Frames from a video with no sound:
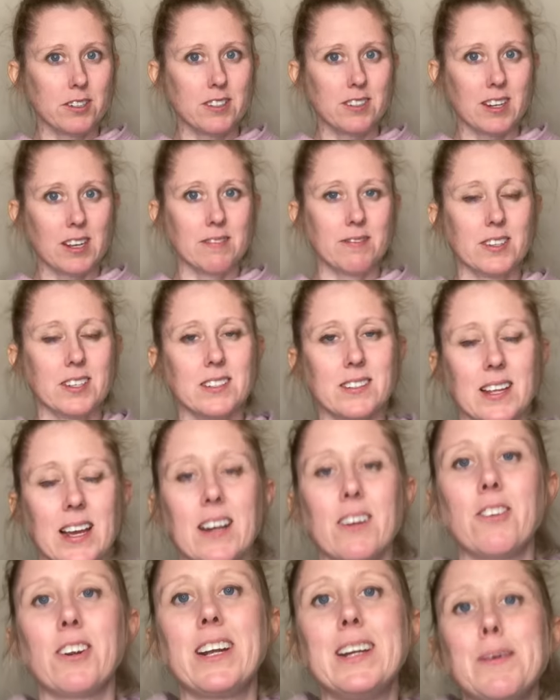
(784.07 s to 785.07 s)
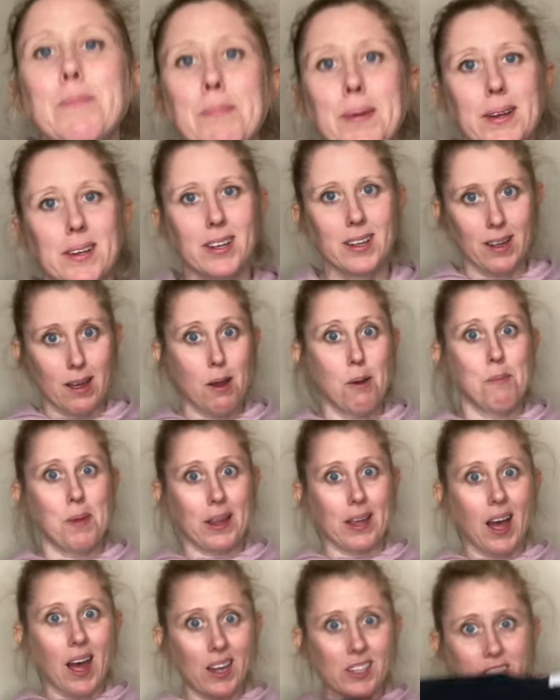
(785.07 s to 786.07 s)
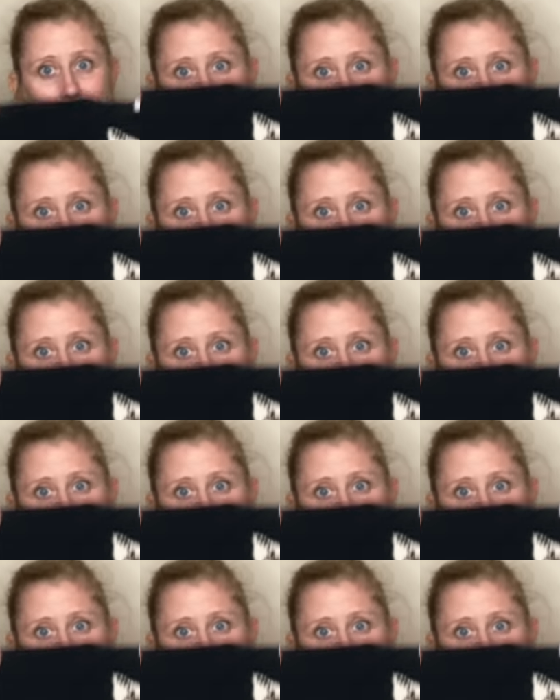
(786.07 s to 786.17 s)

stuff is that great, but oh my gosh,